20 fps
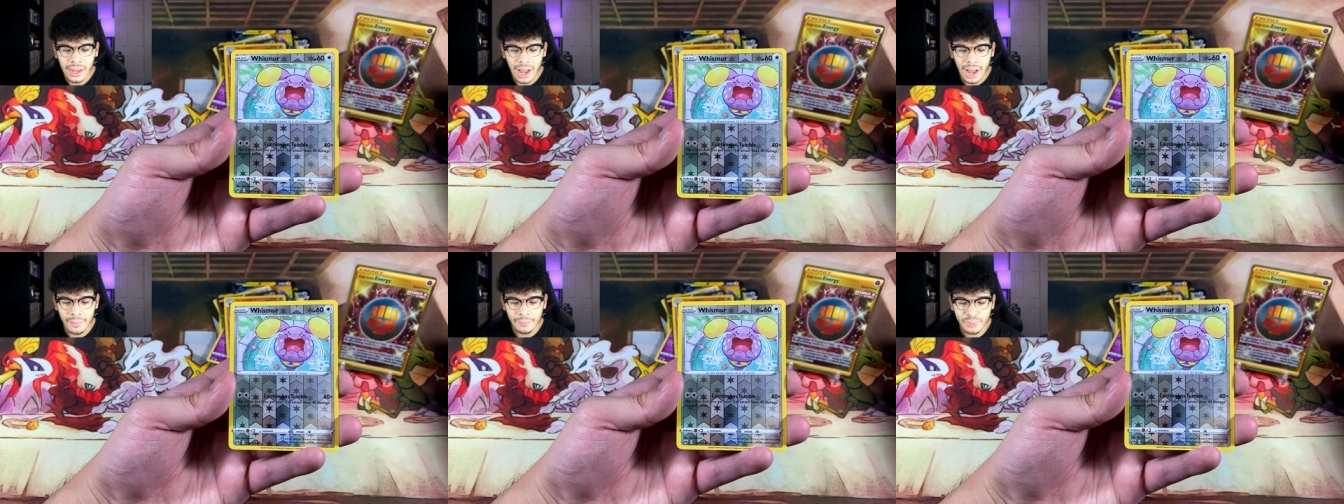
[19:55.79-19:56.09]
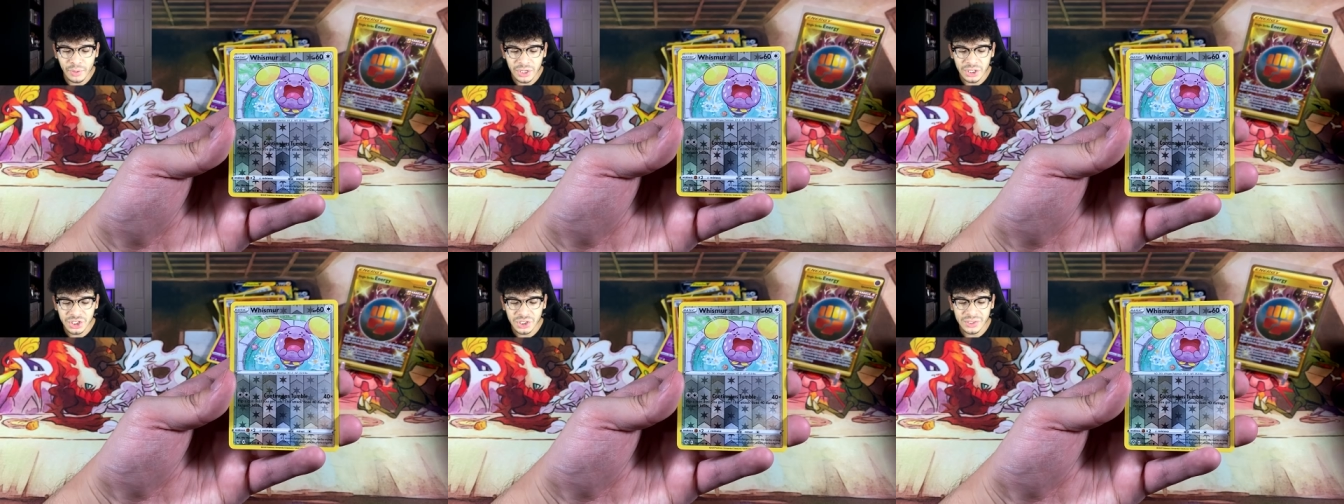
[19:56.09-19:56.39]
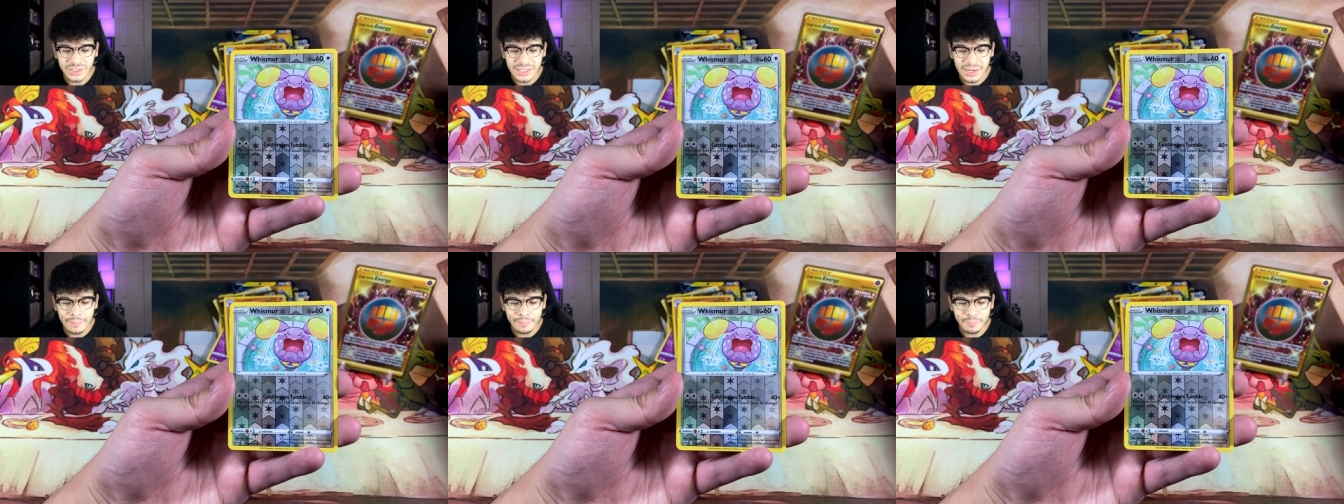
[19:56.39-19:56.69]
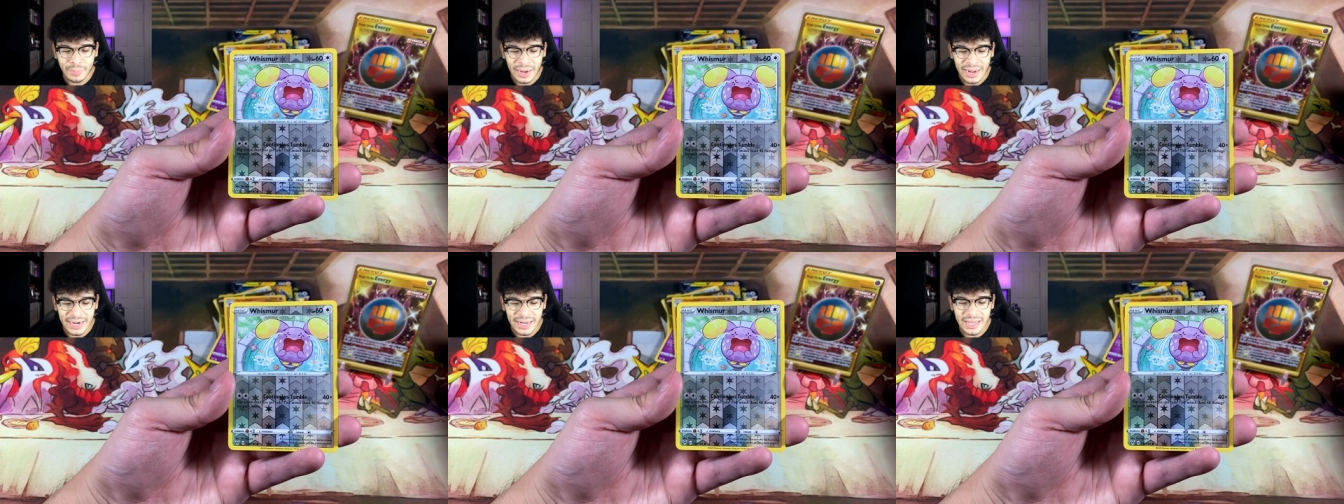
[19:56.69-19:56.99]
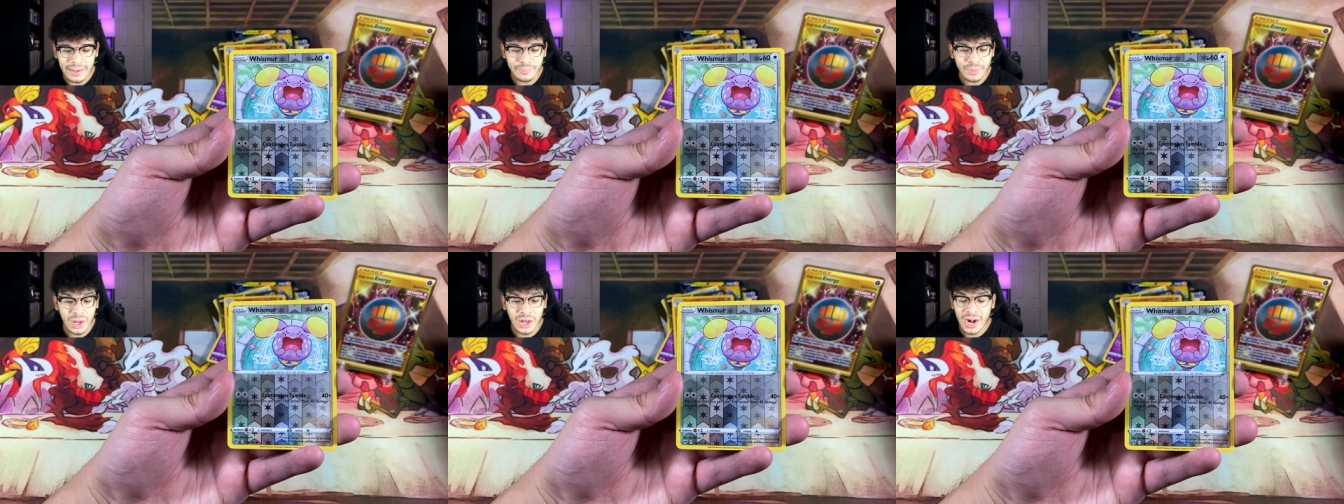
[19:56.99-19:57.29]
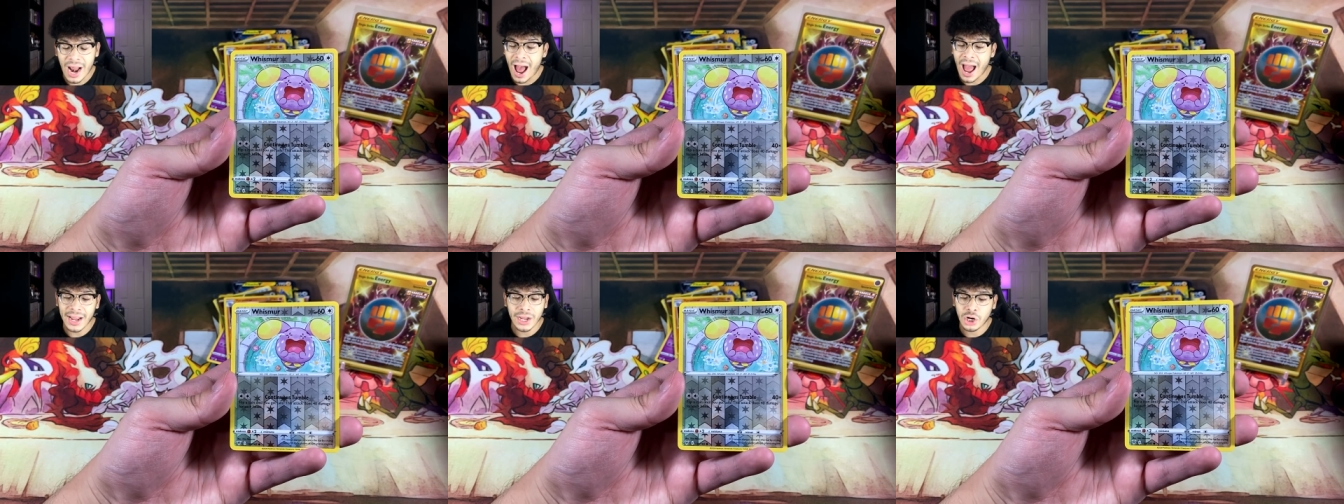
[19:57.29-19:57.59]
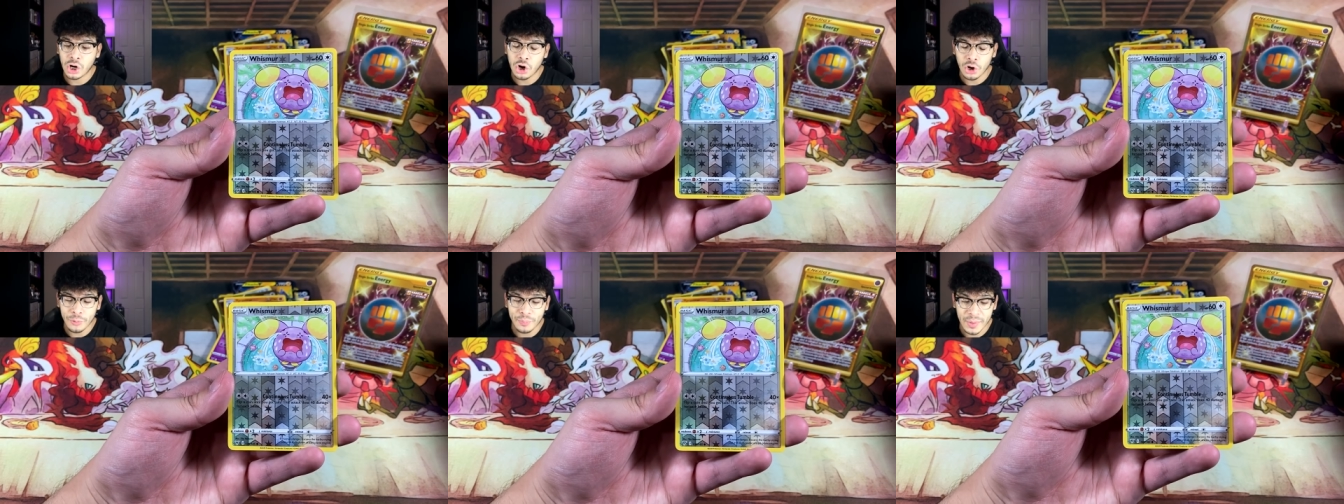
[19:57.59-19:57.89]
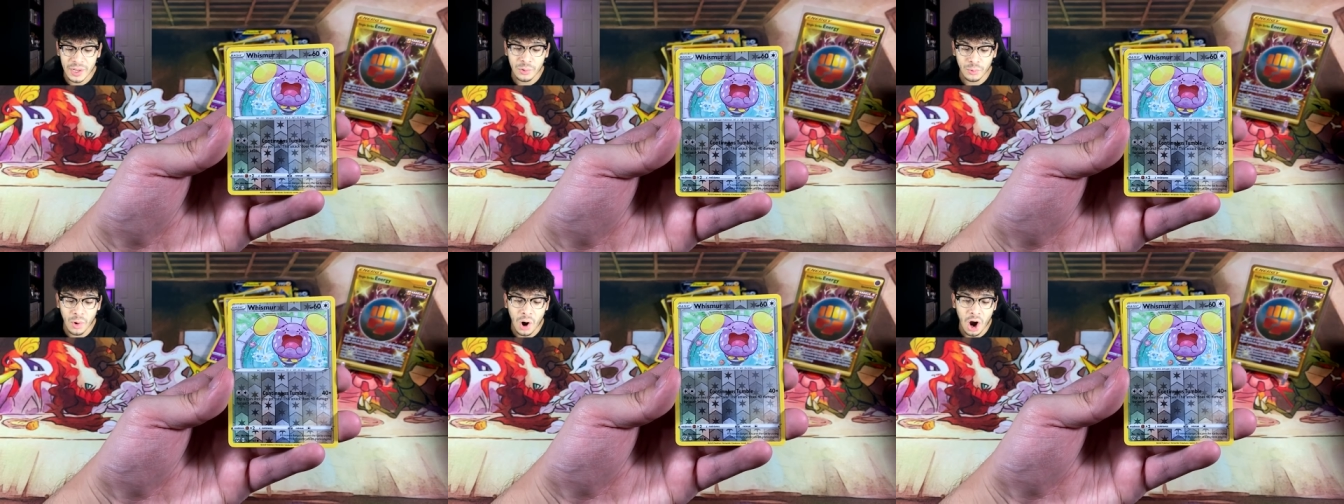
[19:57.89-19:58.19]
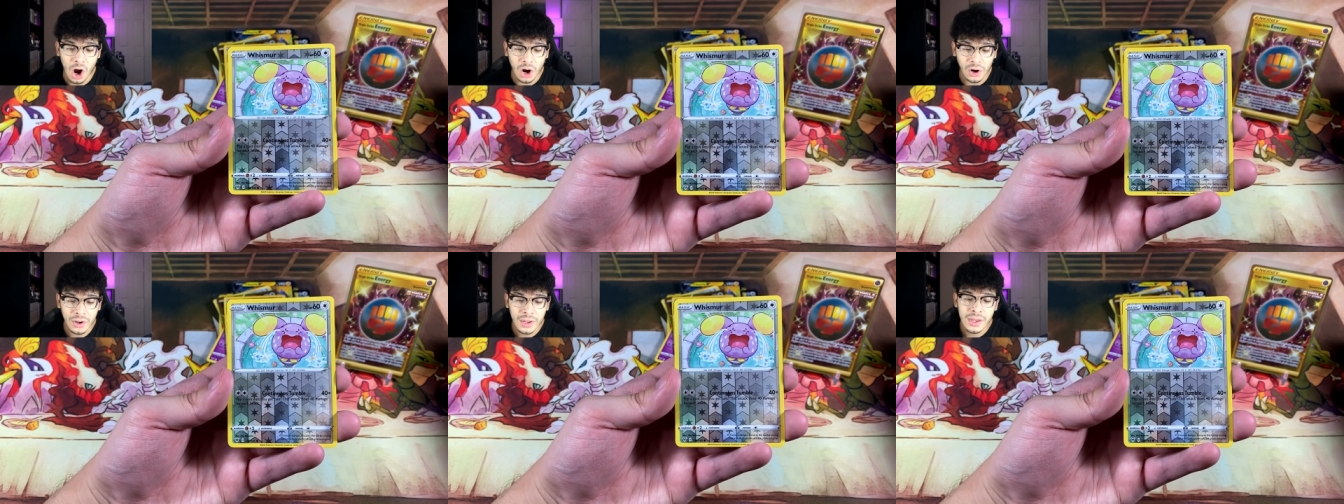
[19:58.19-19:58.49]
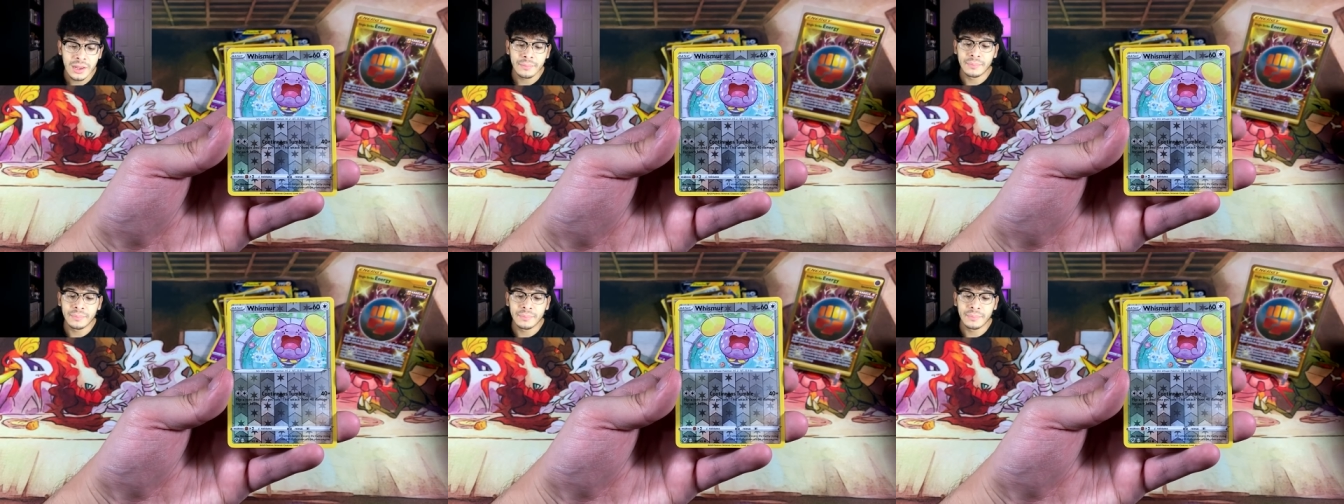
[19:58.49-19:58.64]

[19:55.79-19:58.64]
I'm pretty sure it's a bunny, but I could be wrong.